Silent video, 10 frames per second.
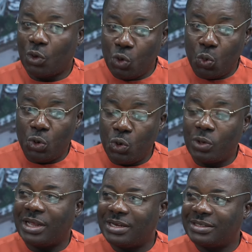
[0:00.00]
you would know
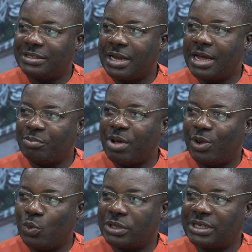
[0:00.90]
that this is Ninth
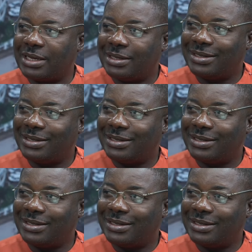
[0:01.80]
Mile water.